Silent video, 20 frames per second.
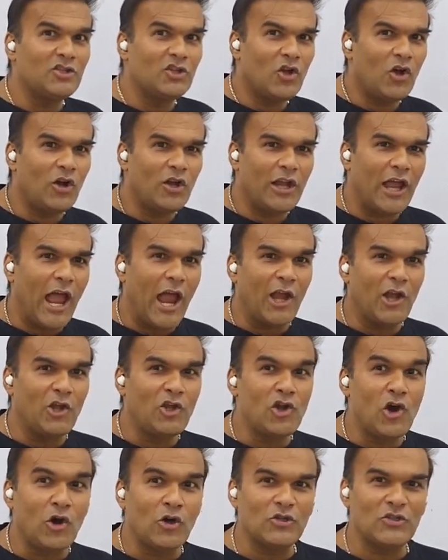not
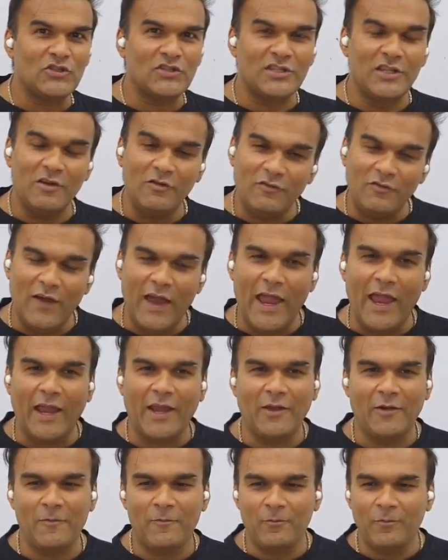endorse the
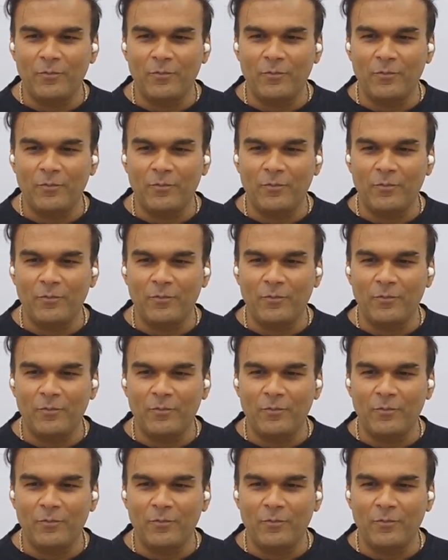fact